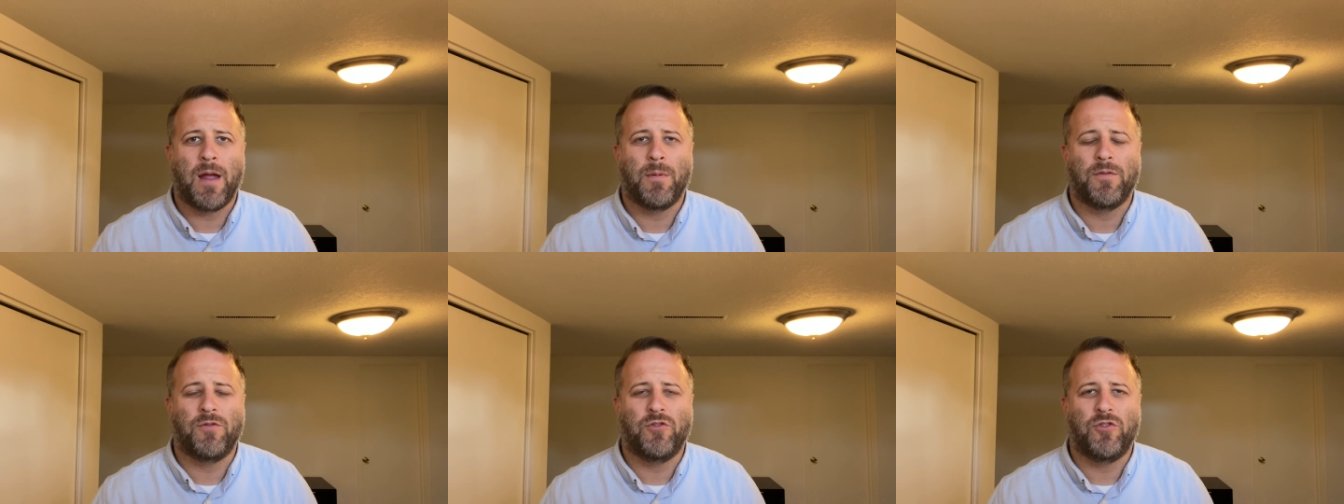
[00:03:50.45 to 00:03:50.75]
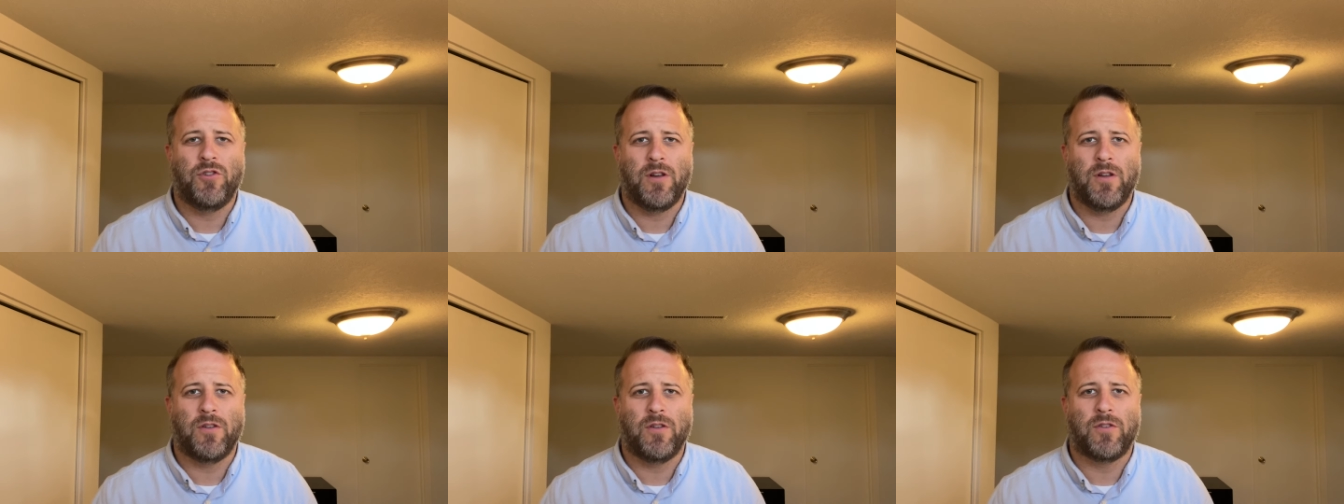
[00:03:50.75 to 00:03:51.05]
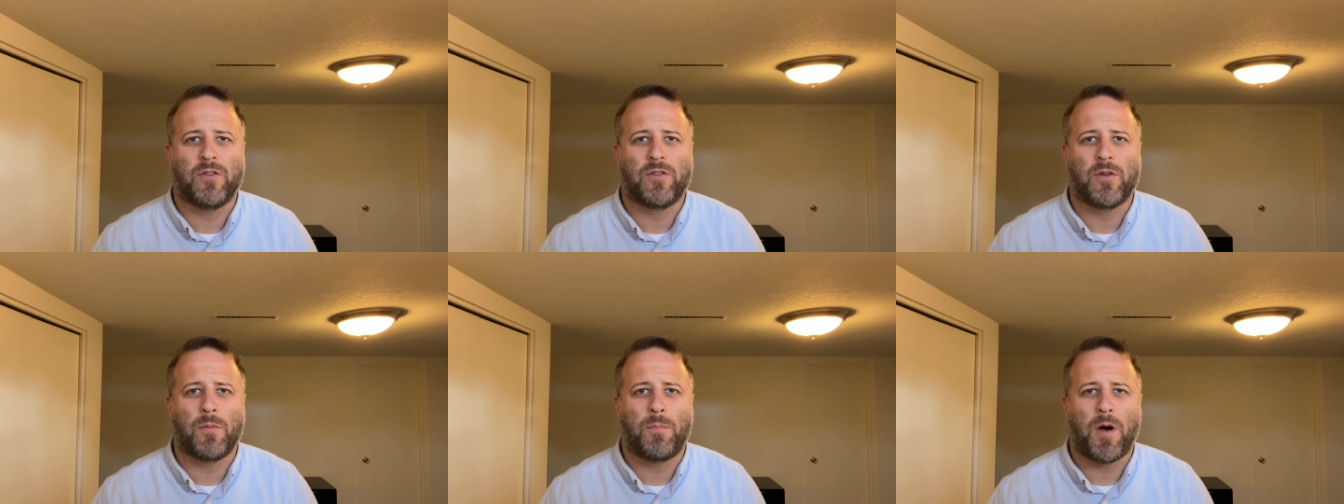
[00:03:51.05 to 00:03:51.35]
of
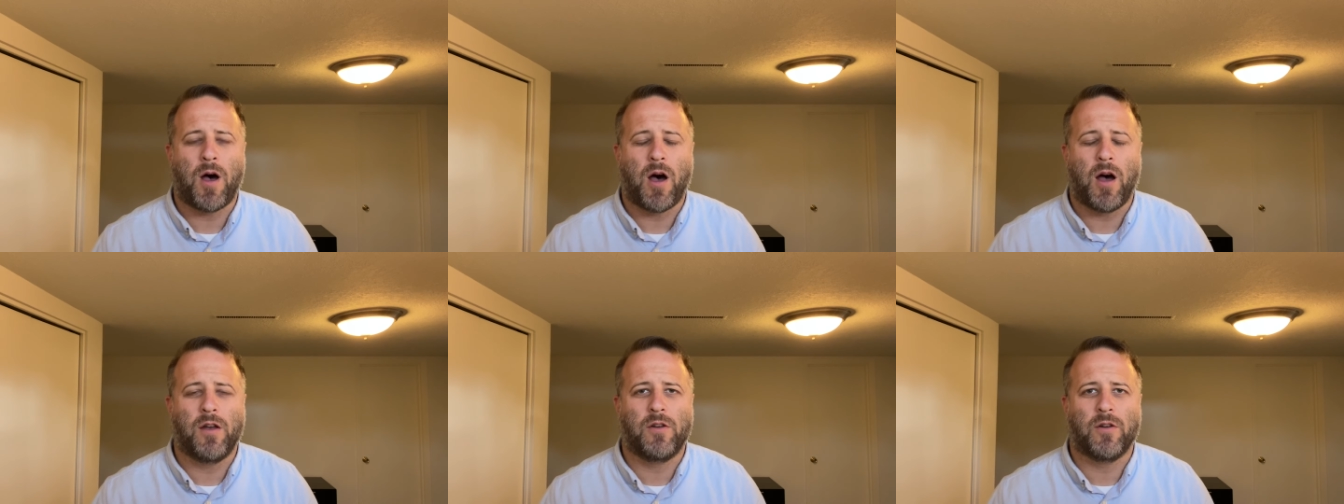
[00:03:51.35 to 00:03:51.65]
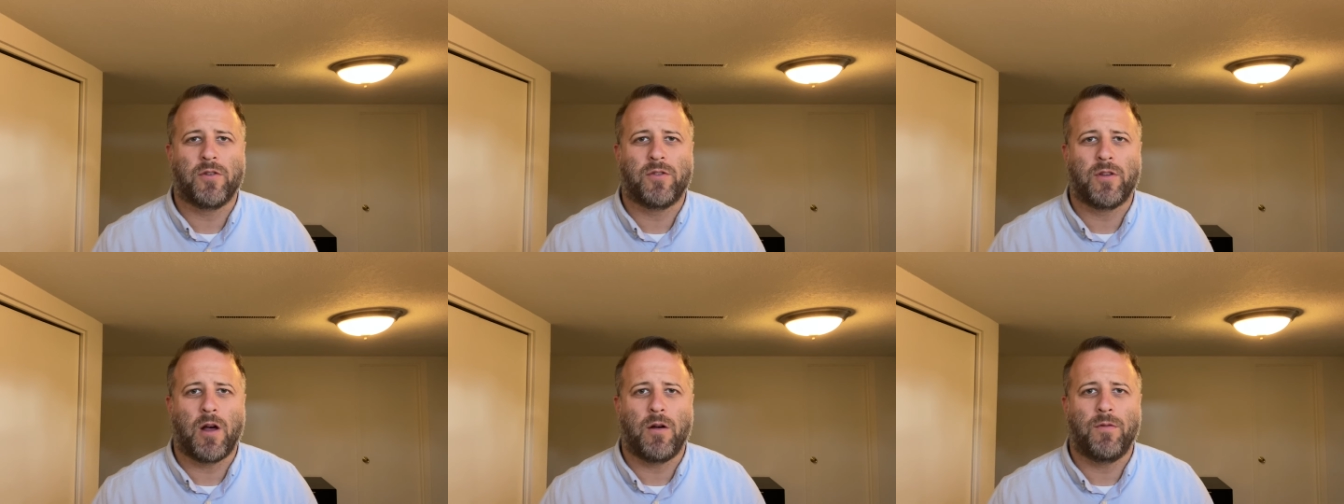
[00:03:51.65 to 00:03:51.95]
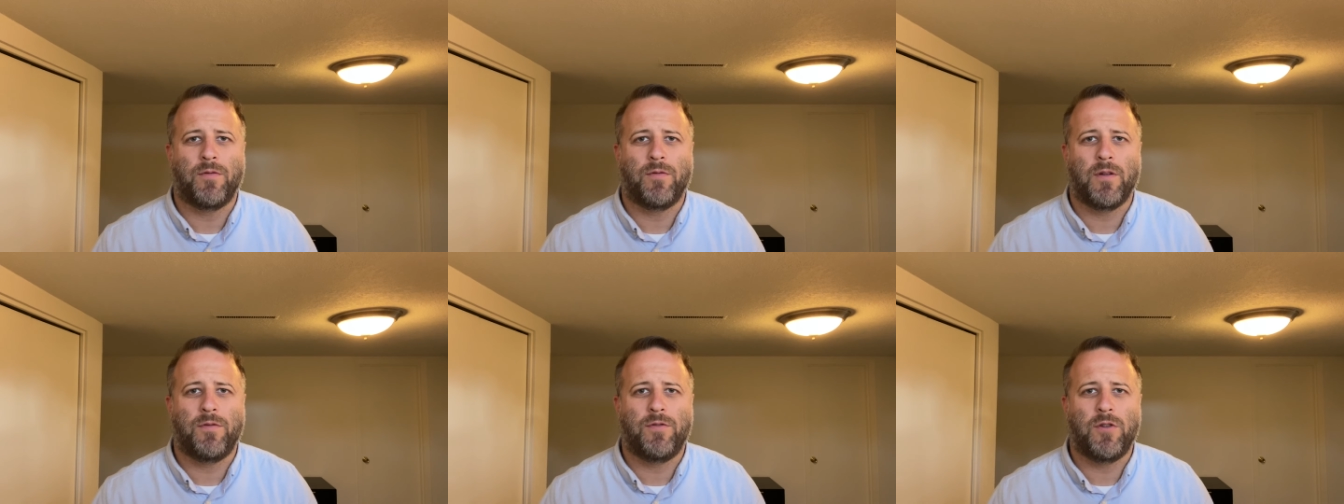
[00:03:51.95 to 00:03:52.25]
Jesus upon
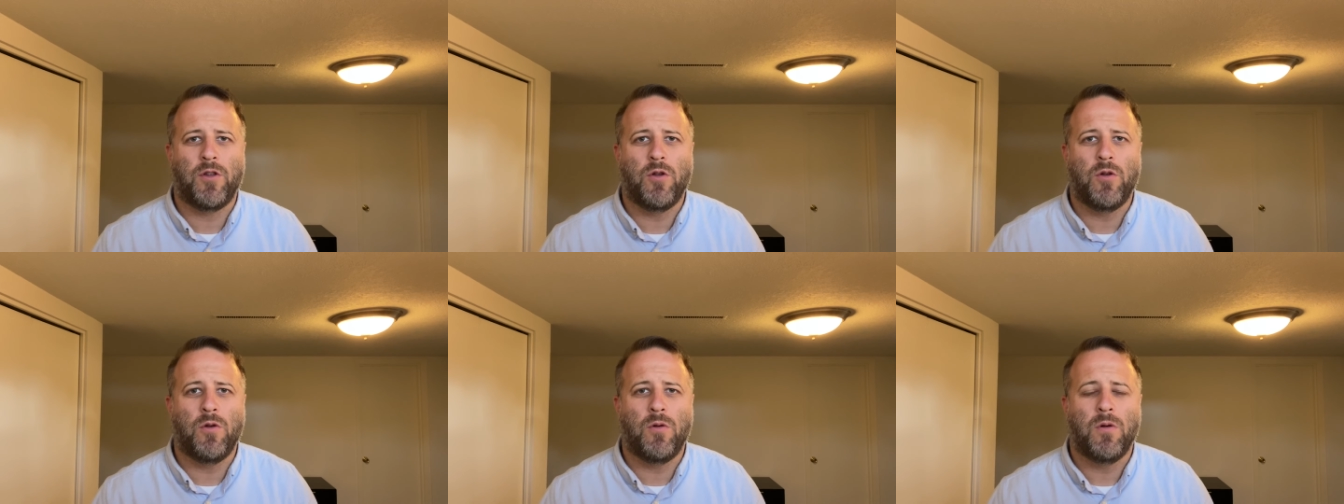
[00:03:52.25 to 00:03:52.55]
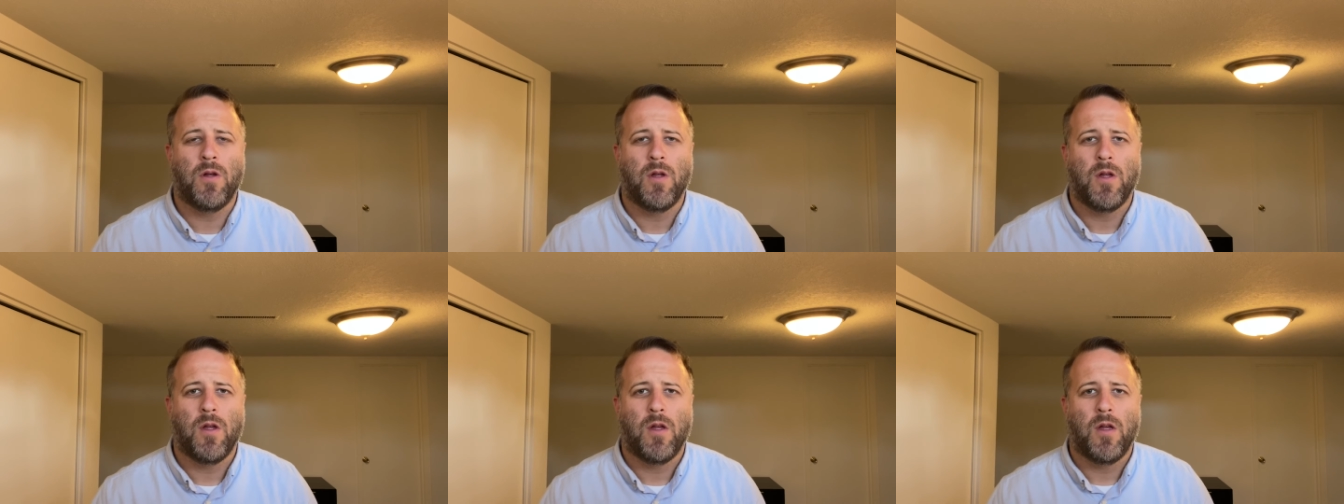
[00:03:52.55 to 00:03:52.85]
yourself, if you